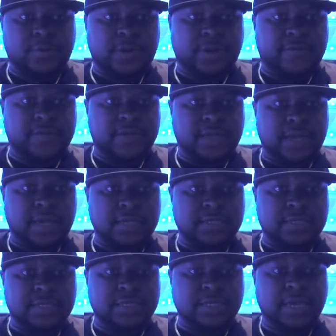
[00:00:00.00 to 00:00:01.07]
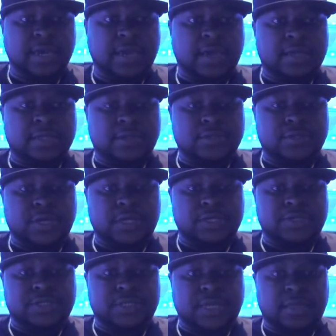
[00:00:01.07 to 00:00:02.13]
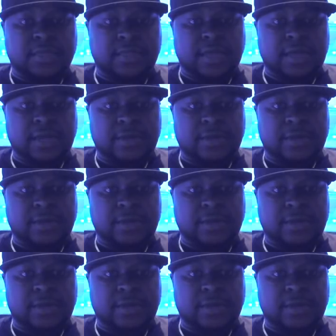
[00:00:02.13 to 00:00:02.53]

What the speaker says: whatever the case is. It's also interesting that